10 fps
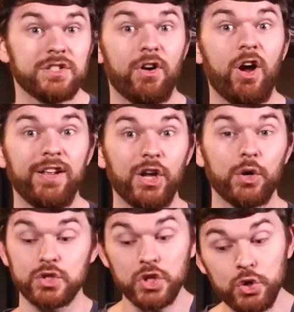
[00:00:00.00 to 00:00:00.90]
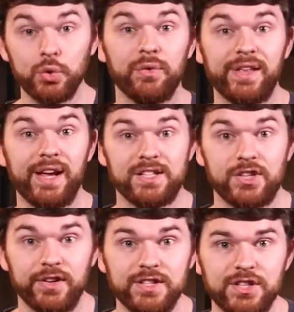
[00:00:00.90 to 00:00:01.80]
audio to the
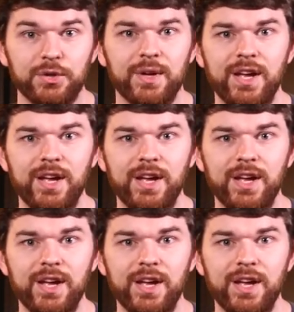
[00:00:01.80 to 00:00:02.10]
X32.